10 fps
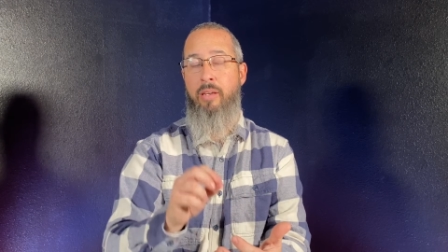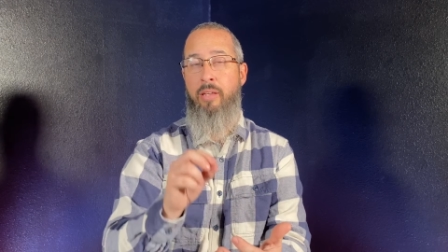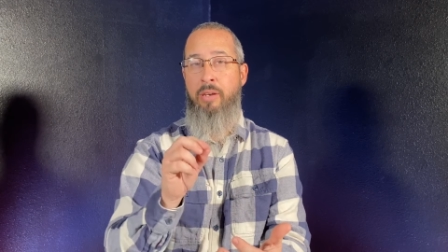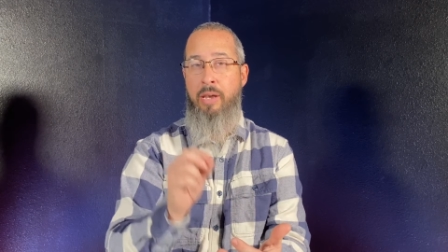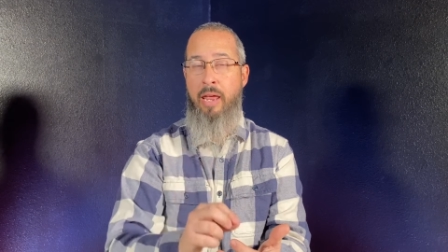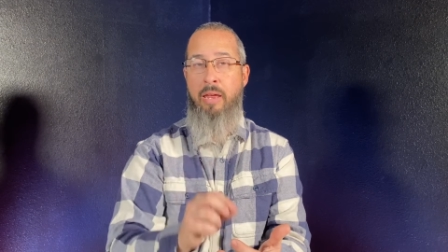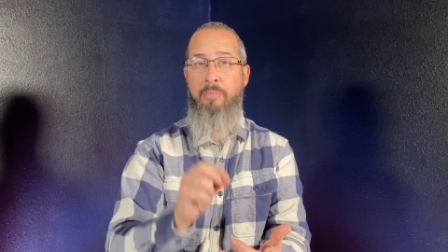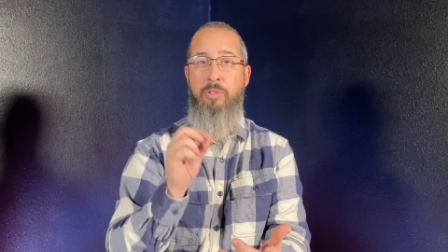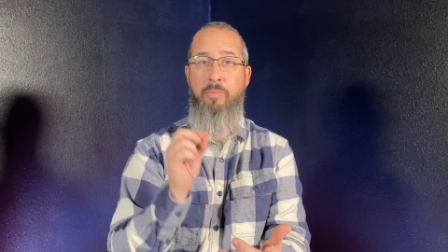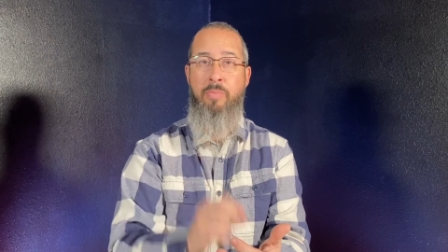
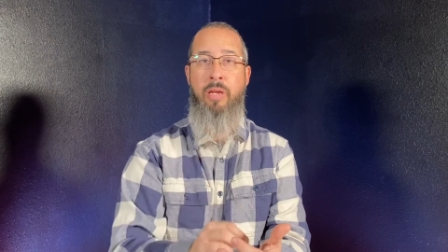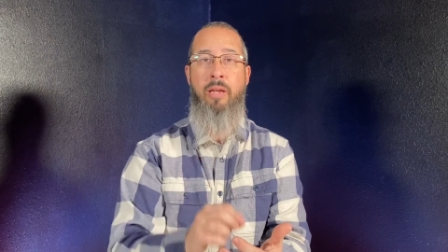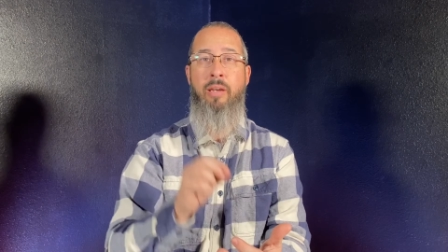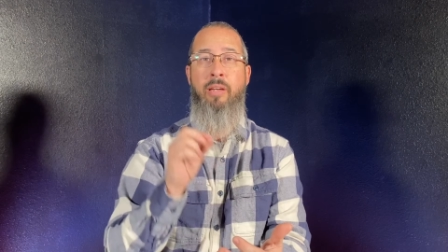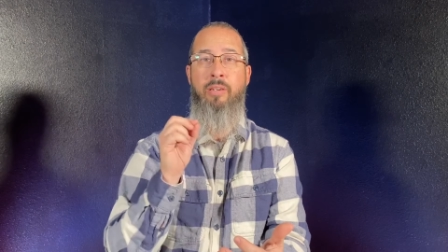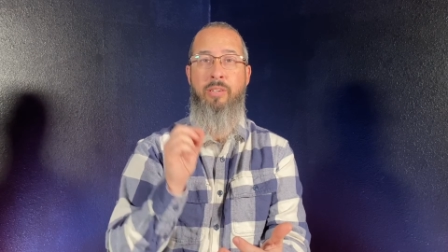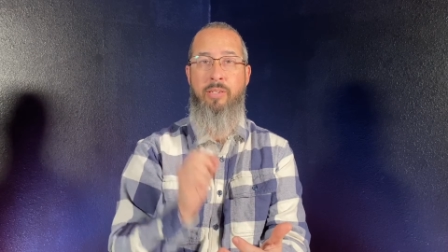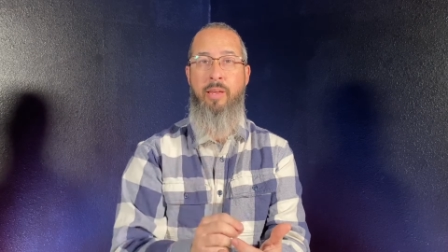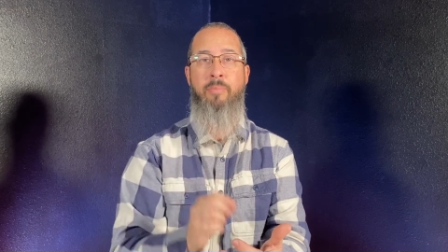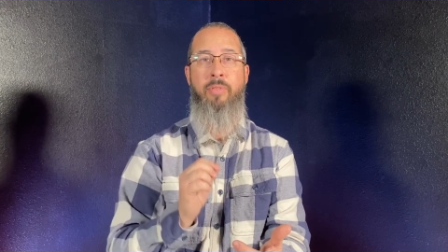Names mean
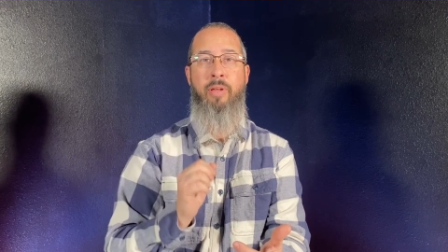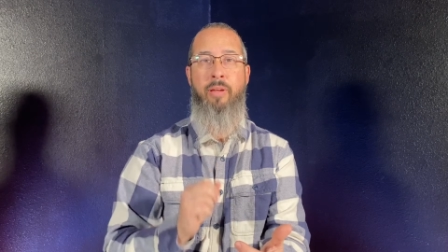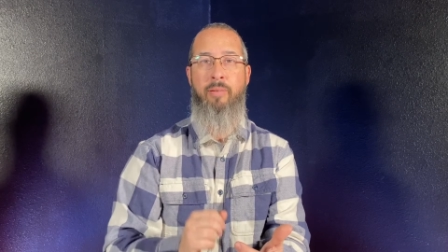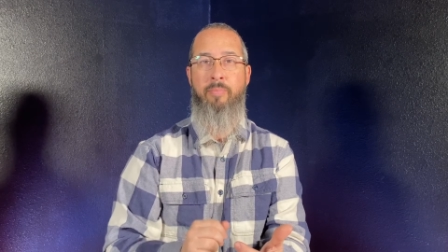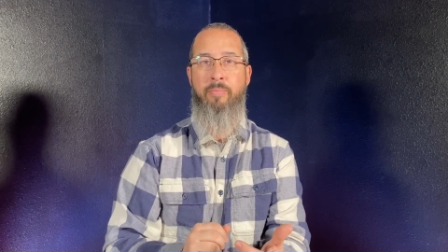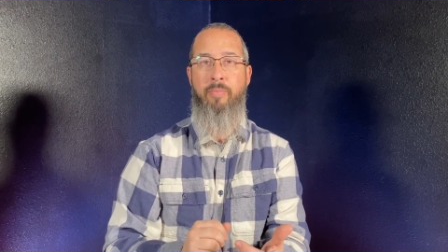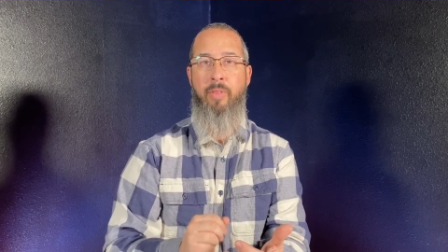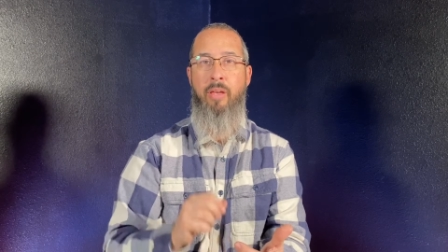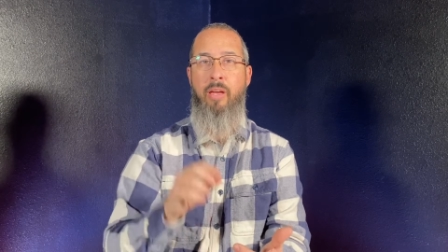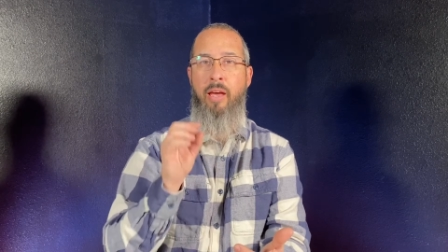something.
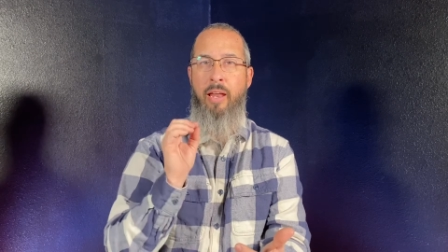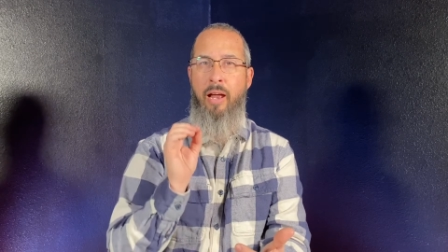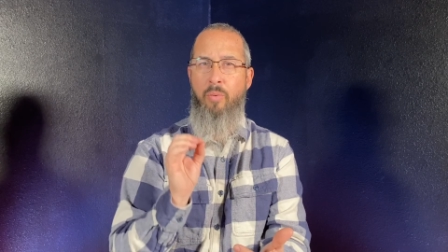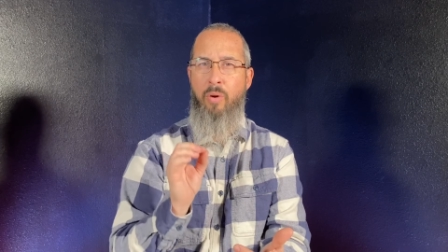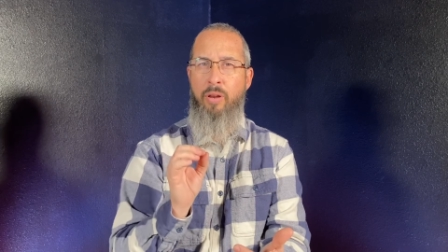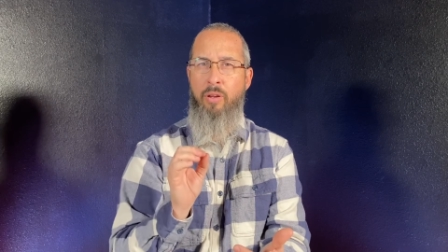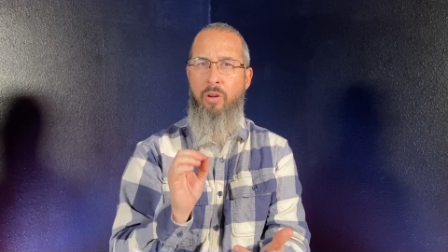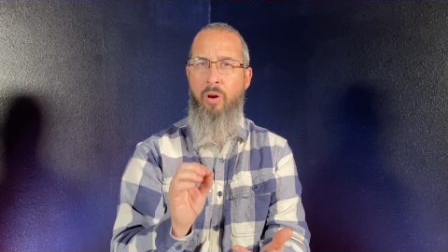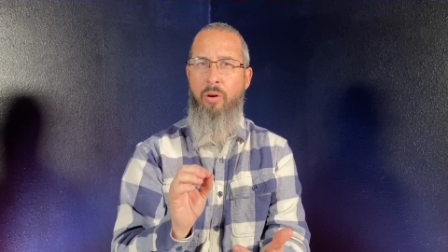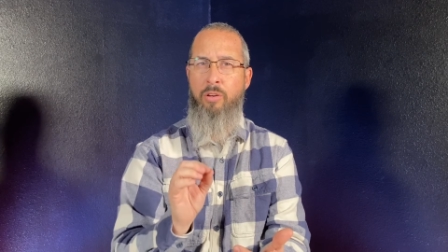And I want to
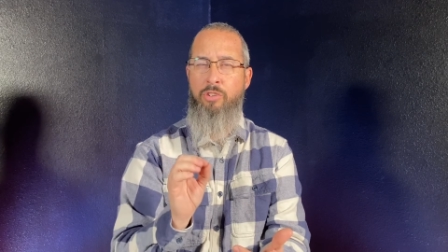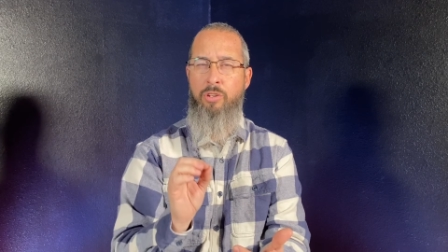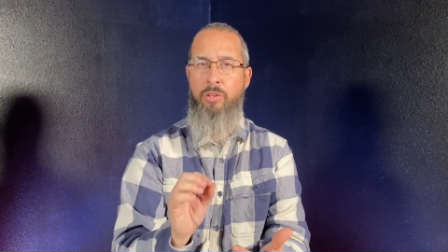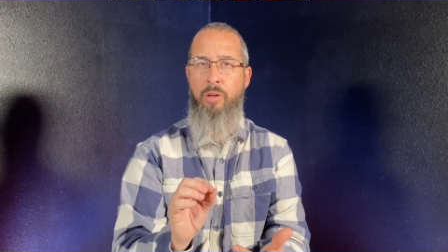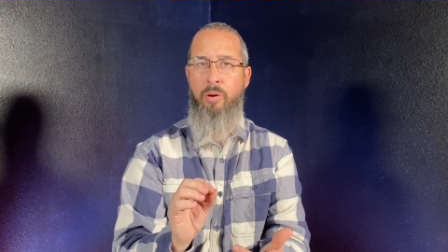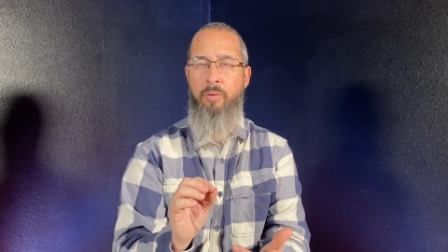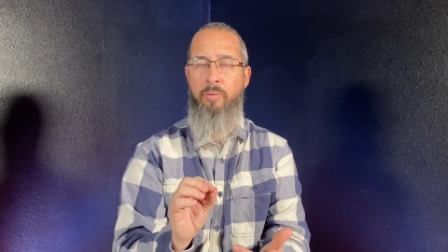encourage you,